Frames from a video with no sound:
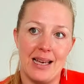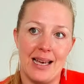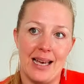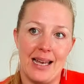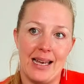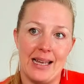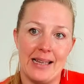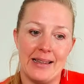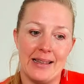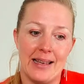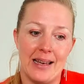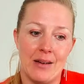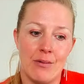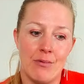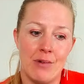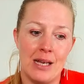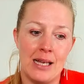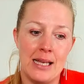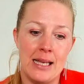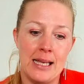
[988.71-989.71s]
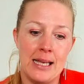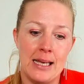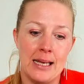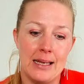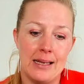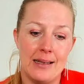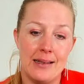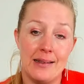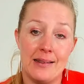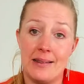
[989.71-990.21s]
and it can really
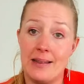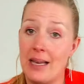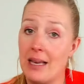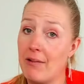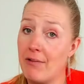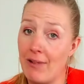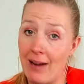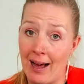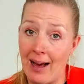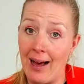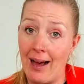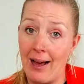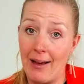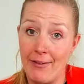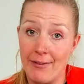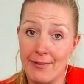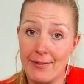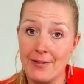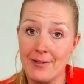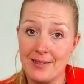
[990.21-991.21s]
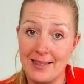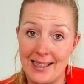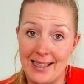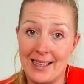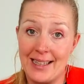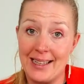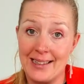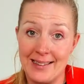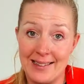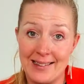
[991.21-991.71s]
save life.
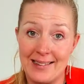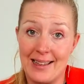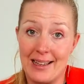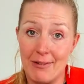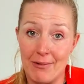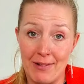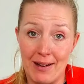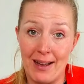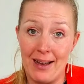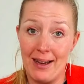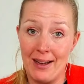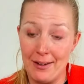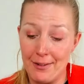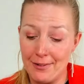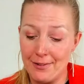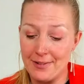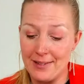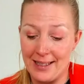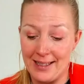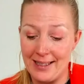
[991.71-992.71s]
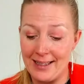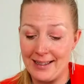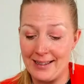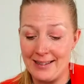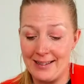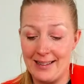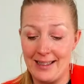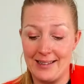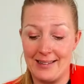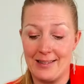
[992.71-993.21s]
It can save life,
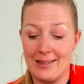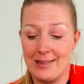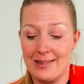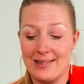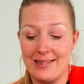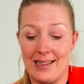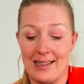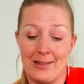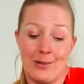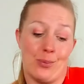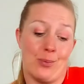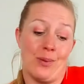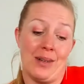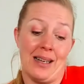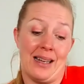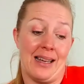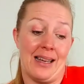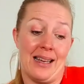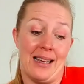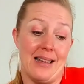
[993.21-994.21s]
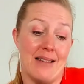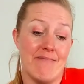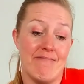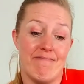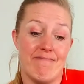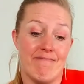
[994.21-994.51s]
and that's what I